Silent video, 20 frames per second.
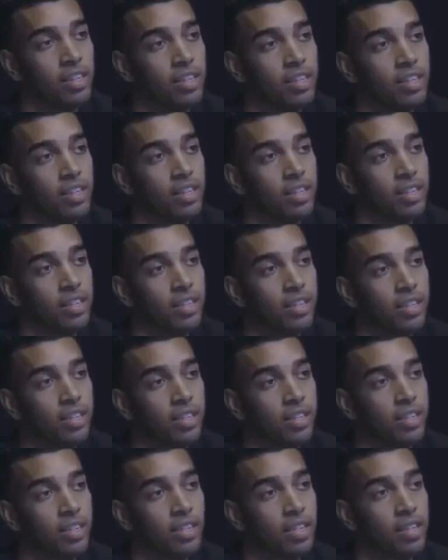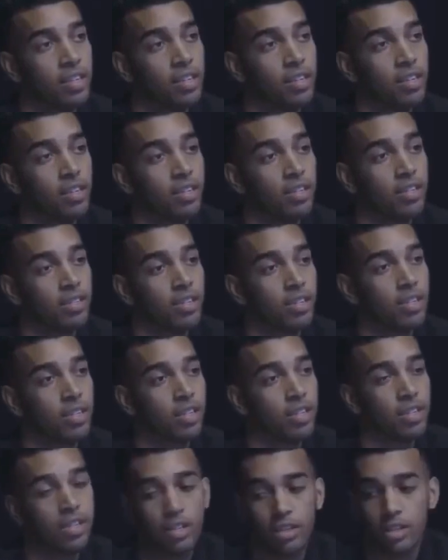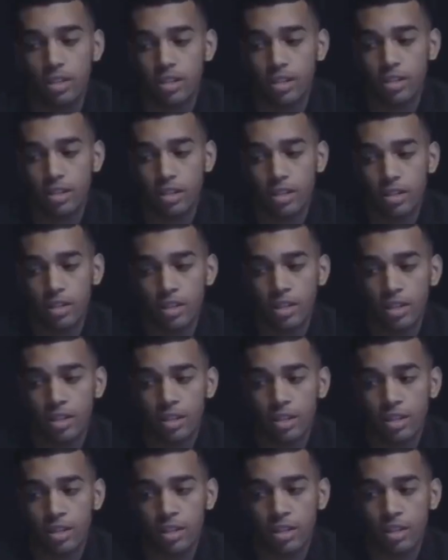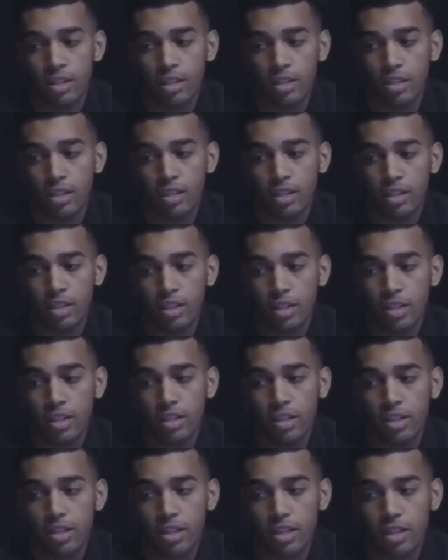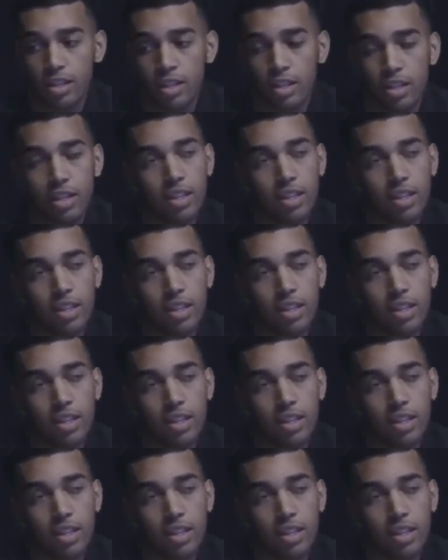(not speaking)